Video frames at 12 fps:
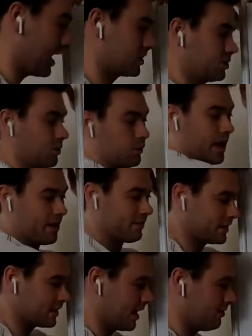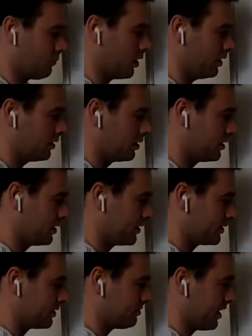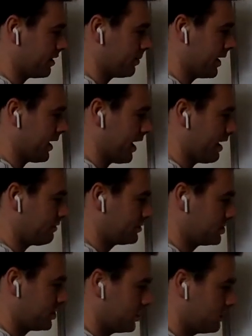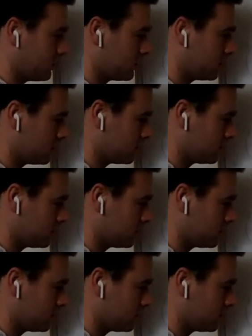cash that we have at time 1, divided by F2,